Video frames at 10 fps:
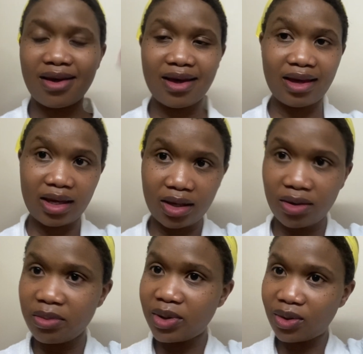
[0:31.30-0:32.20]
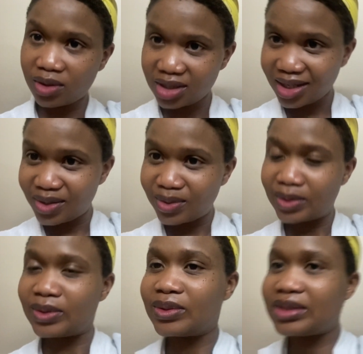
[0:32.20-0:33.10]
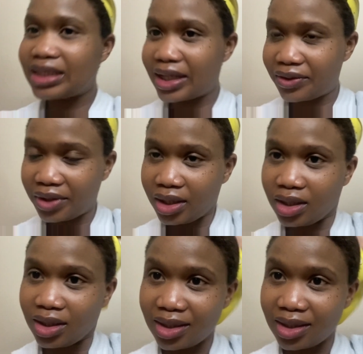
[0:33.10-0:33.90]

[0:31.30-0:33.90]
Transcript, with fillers: I, oh my gosh, I look so scary.